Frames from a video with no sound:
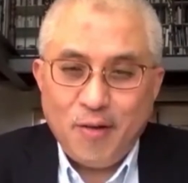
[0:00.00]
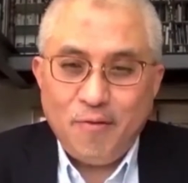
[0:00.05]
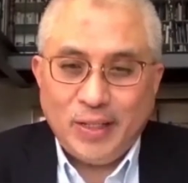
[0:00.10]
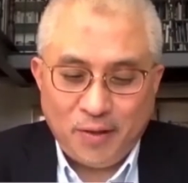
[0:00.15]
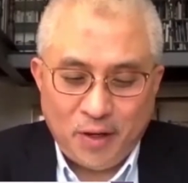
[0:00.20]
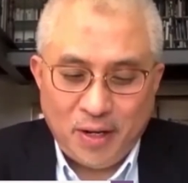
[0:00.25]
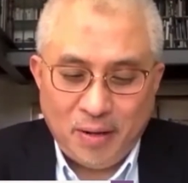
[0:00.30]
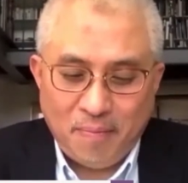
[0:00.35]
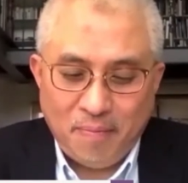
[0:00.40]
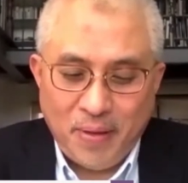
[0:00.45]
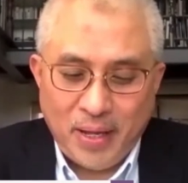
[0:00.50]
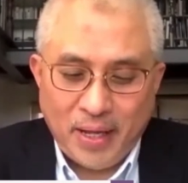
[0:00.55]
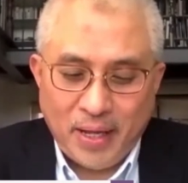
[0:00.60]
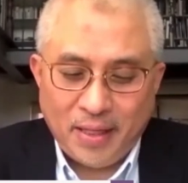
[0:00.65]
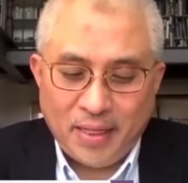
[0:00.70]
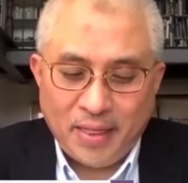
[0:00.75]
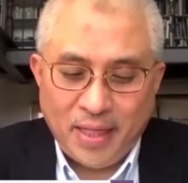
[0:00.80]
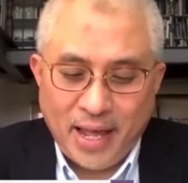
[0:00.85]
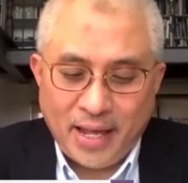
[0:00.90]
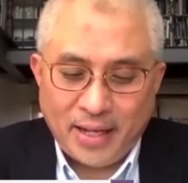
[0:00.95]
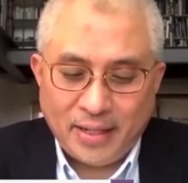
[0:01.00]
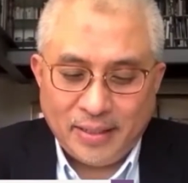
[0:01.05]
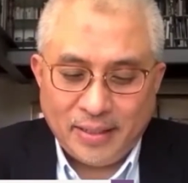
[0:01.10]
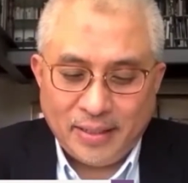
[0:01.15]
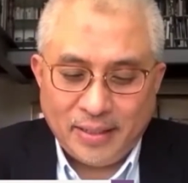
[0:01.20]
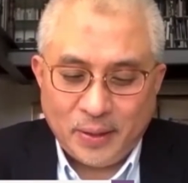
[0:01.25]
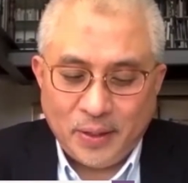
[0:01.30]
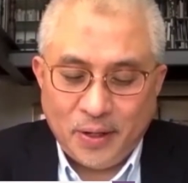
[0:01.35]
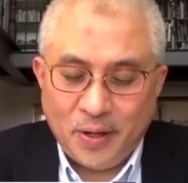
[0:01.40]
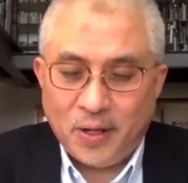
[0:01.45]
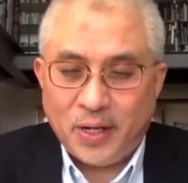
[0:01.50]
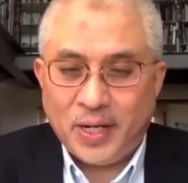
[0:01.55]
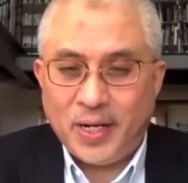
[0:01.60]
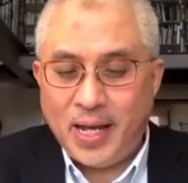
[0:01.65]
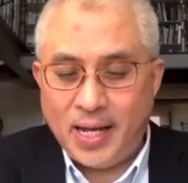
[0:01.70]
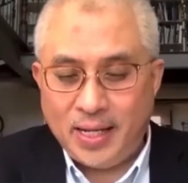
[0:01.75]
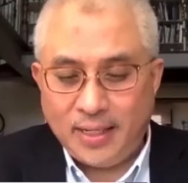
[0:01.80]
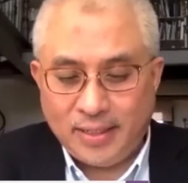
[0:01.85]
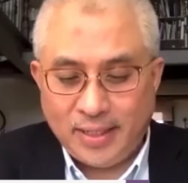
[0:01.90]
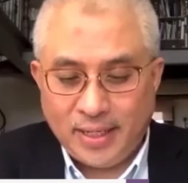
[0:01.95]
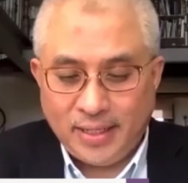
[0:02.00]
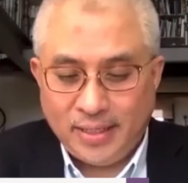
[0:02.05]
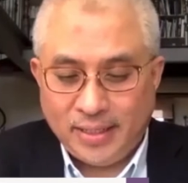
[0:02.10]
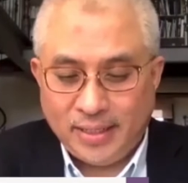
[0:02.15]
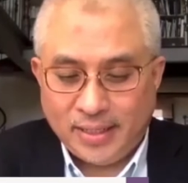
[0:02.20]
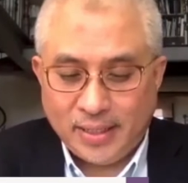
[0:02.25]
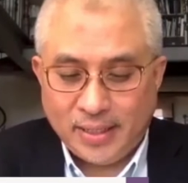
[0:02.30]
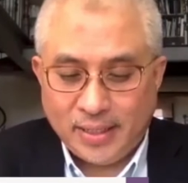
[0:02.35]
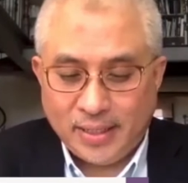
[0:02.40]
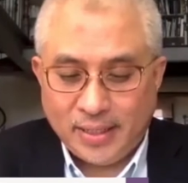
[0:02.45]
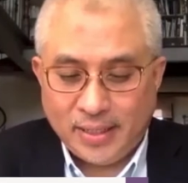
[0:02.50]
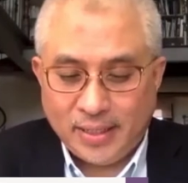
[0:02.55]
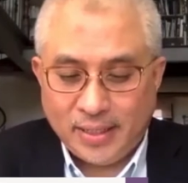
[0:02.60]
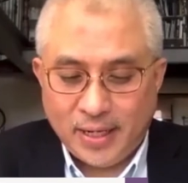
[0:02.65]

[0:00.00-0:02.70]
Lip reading: First of all, a big thanks to the organizers,